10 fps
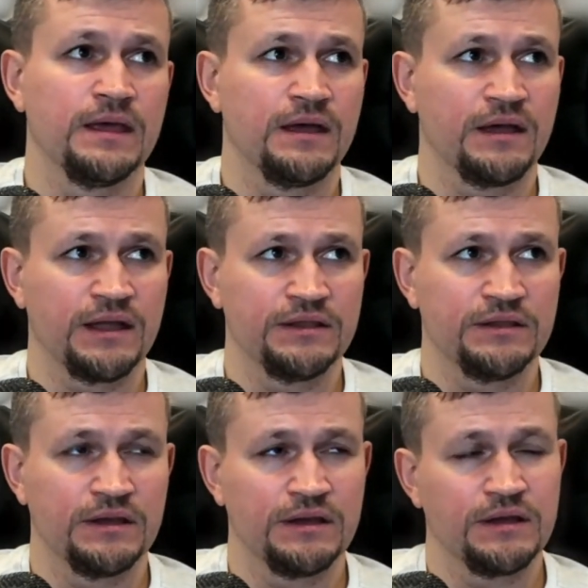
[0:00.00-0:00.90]
uh, can,
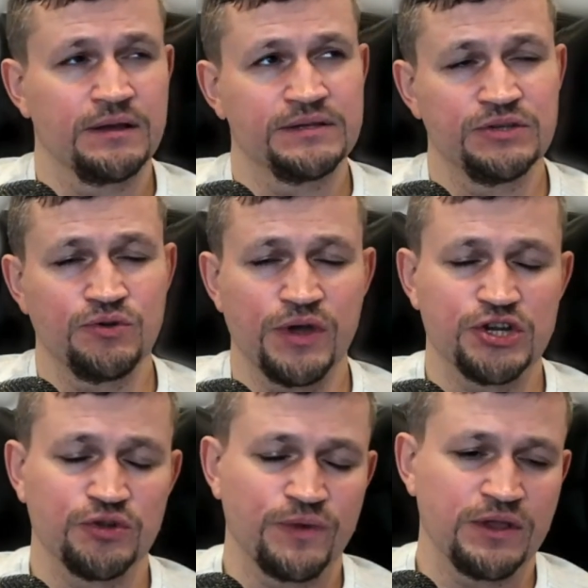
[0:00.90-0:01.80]
uh,
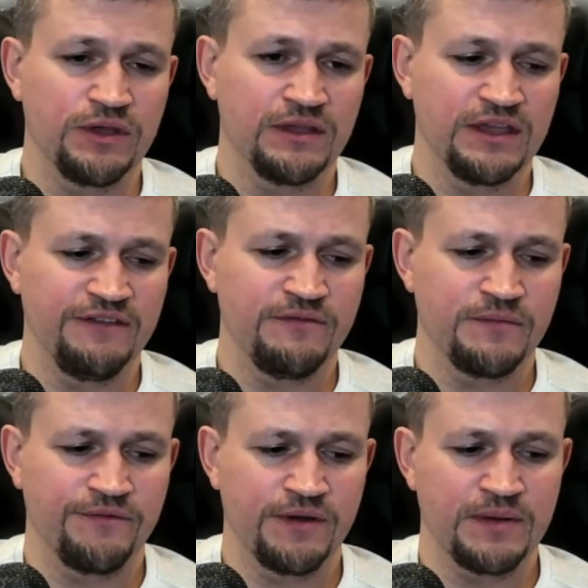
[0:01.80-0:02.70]
situation when you can give
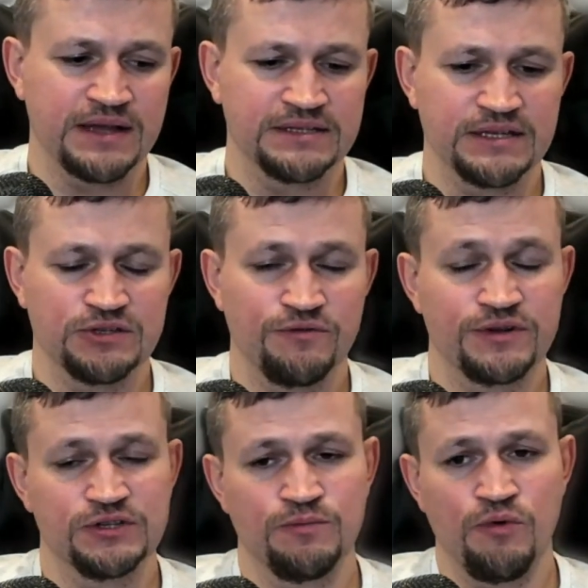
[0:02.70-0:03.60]
them access to your
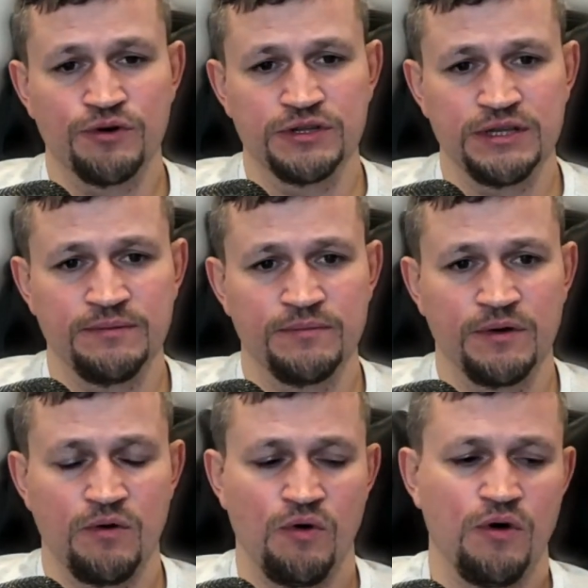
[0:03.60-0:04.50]
support team,
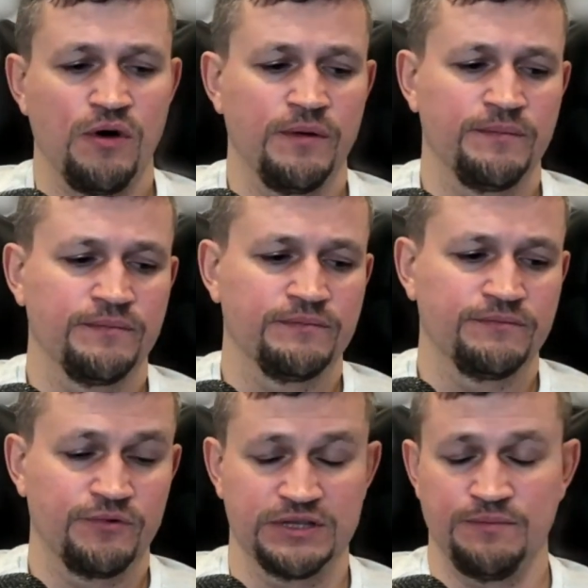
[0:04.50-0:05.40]
or,
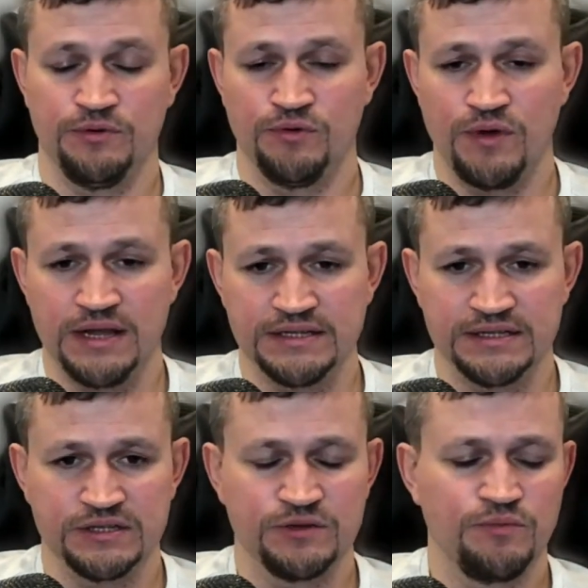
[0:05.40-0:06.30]
for example, to us
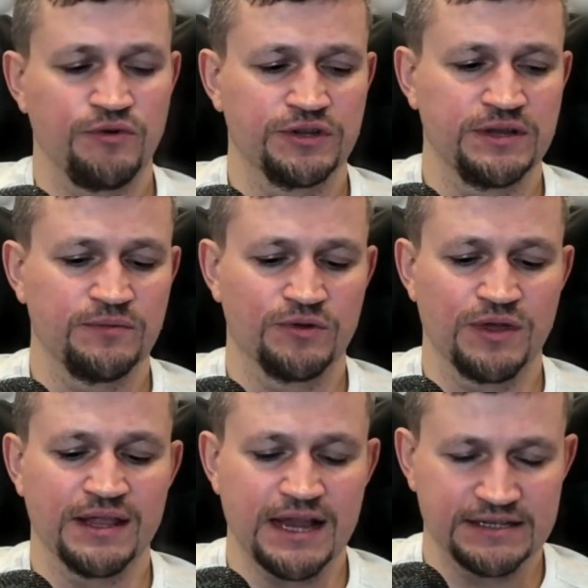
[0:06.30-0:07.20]
as a support team to
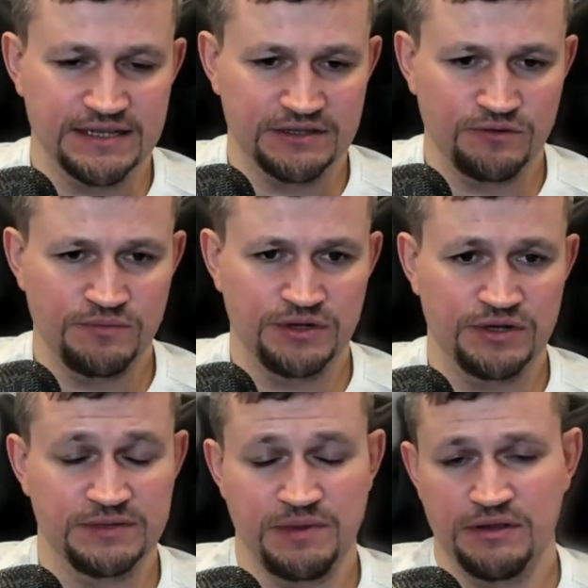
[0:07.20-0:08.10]
get access to
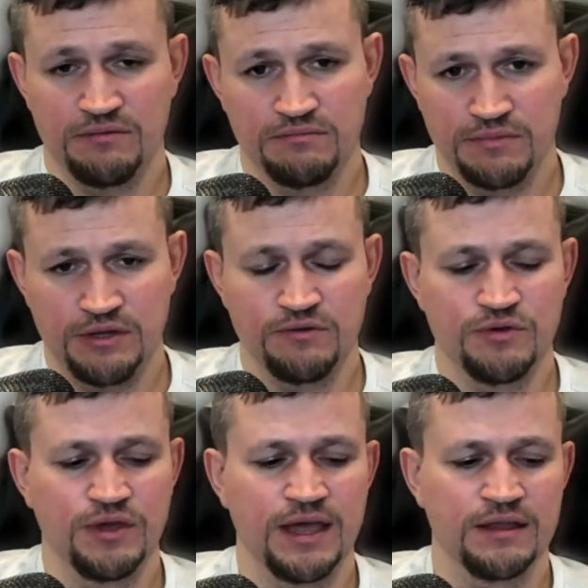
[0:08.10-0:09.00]
Bitrix. But, you know,
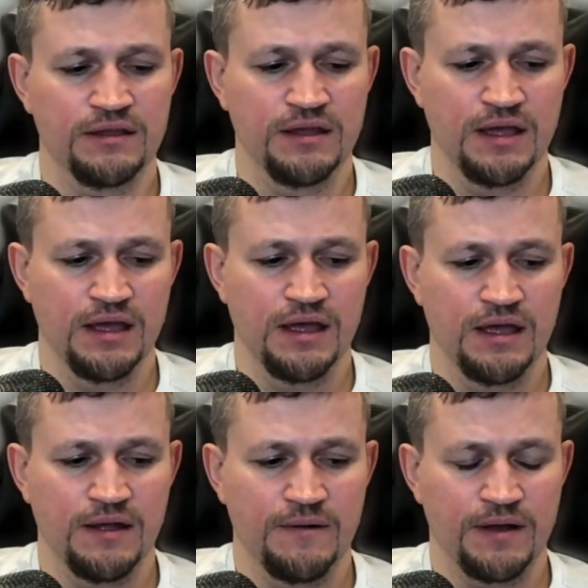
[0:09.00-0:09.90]
you can
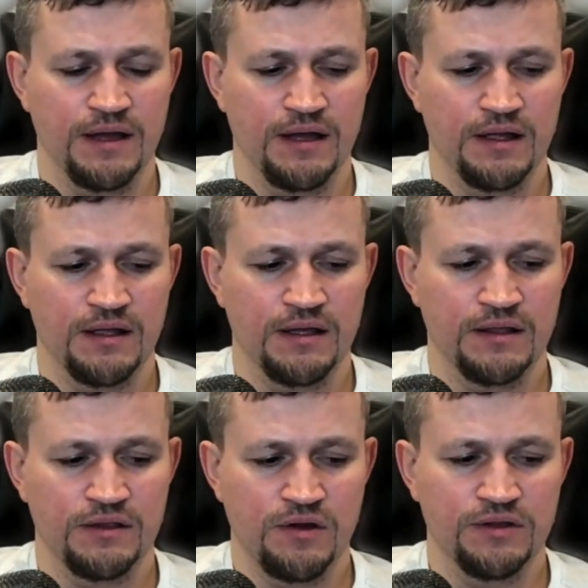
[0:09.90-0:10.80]
uh,
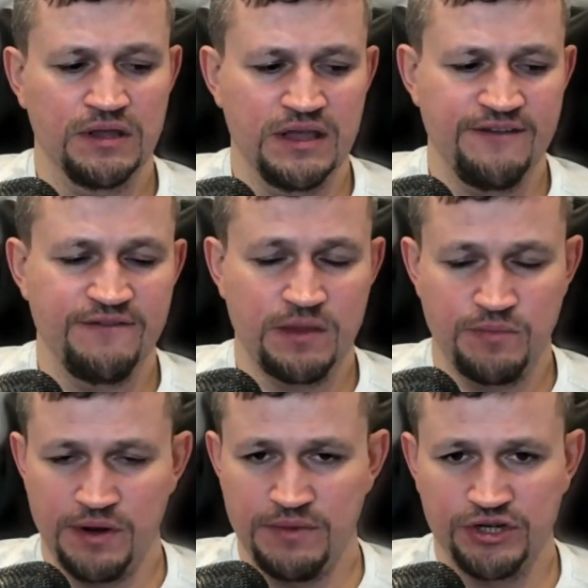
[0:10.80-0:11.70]
not give that
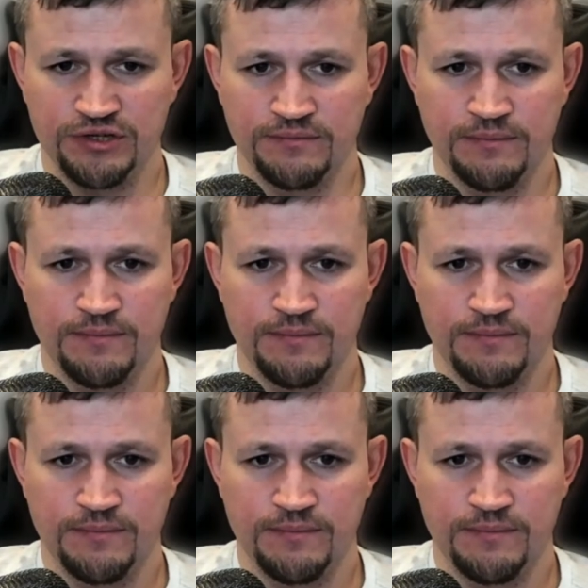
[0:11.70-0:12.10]
permission.